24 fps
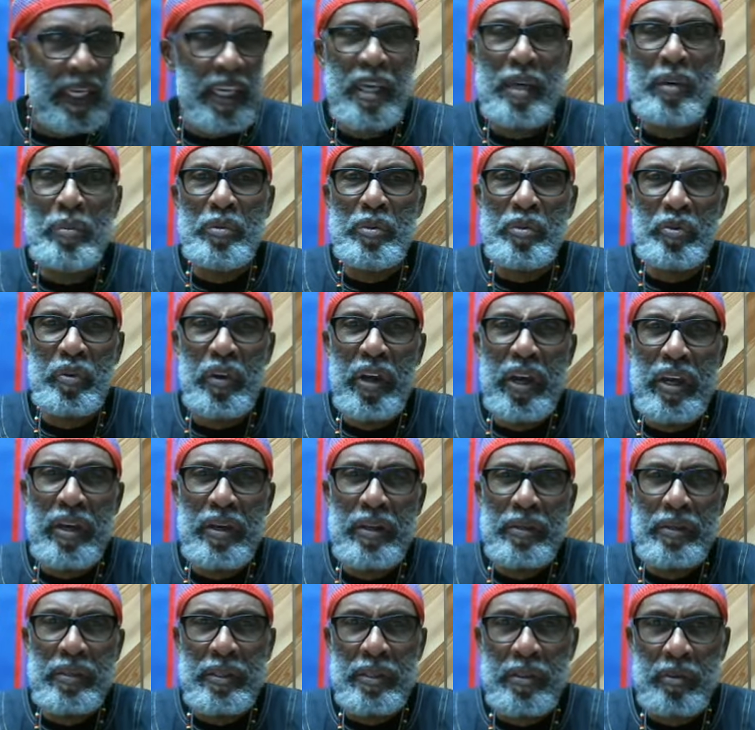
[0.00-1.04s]

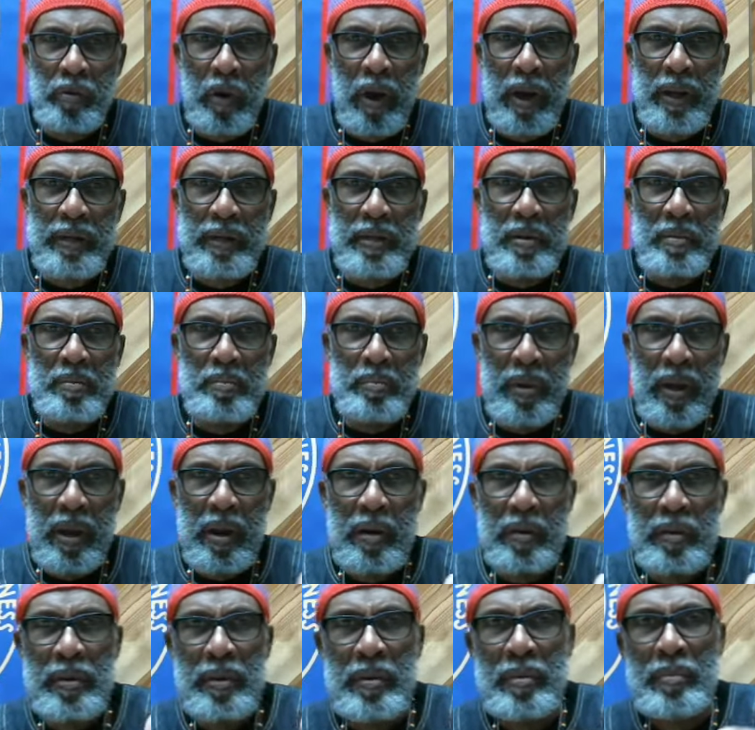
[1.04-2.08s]
Chemtrails, strontium,
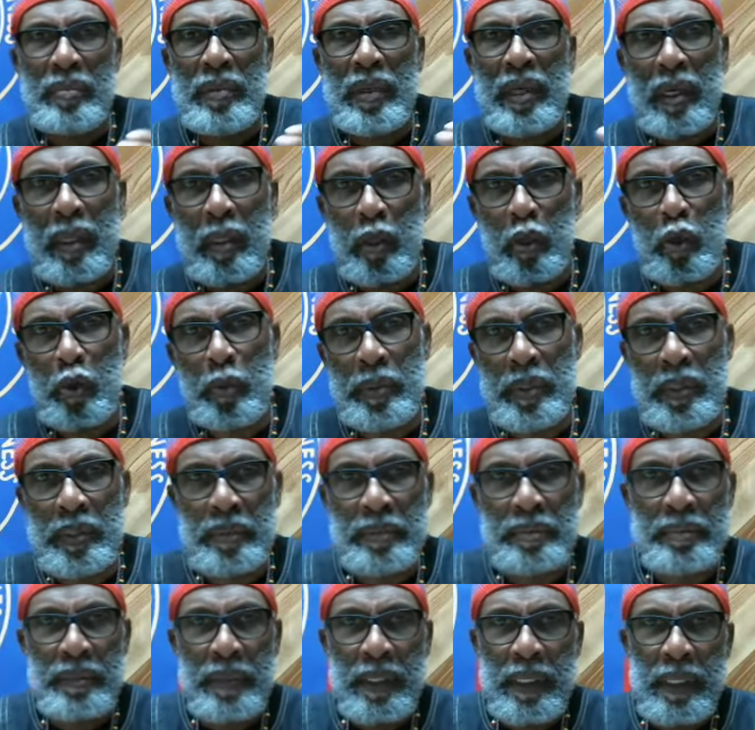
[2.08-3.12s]
barium,
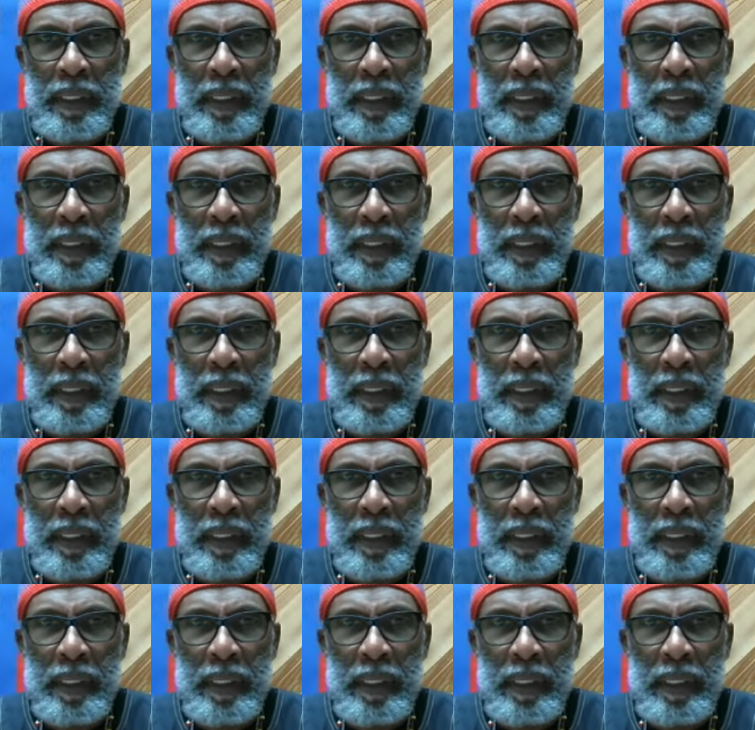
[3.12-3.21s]
aluminum,